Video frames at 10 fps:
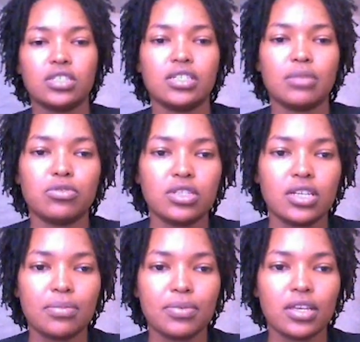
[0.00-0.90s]
double
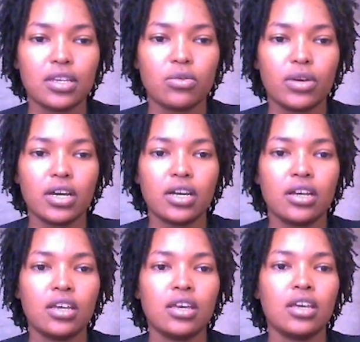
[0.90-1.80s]
tap anywhere
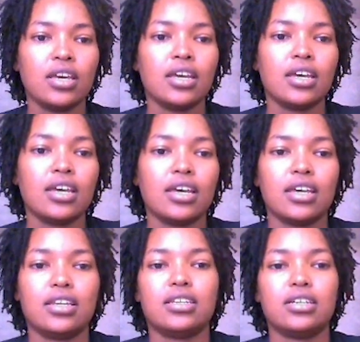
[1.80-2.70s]

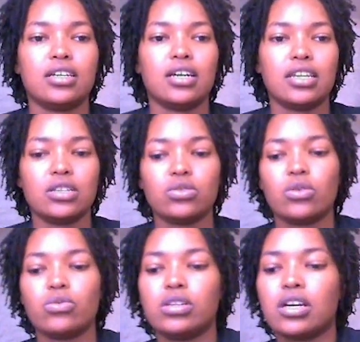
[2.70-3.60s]
and a network
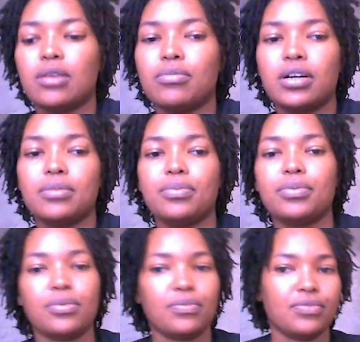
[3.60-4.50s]
will come up
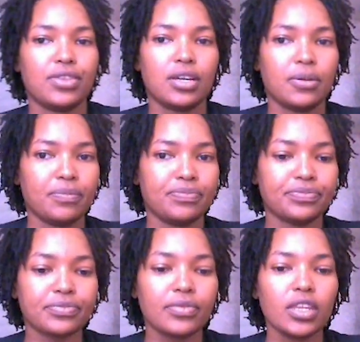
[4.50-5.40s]
there.
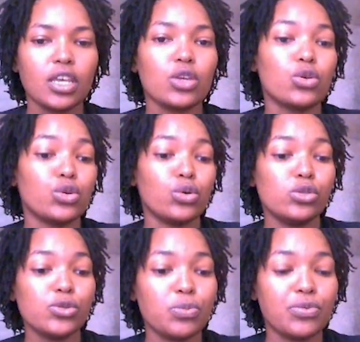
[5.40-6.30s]
You can
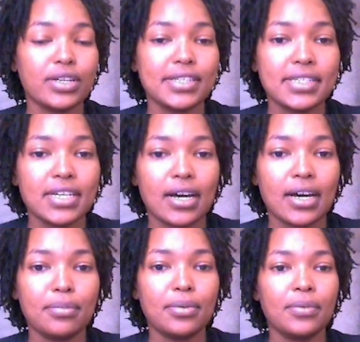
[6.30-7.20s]
also press tab
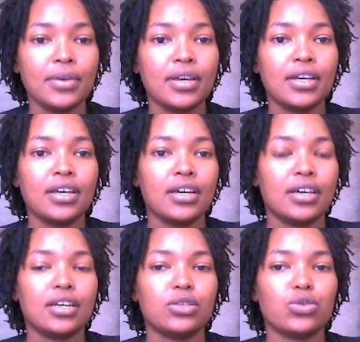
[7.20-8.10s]

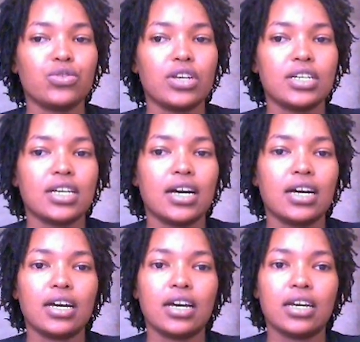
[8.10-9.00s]
to create
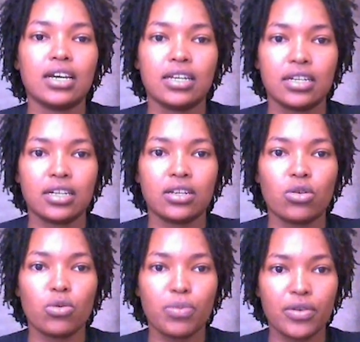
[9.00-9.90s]
a
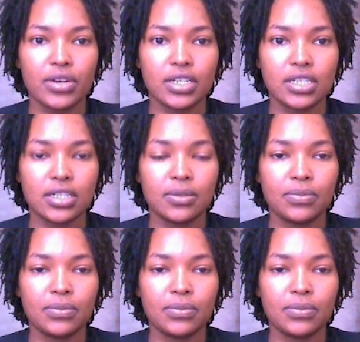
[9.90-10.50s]
operator.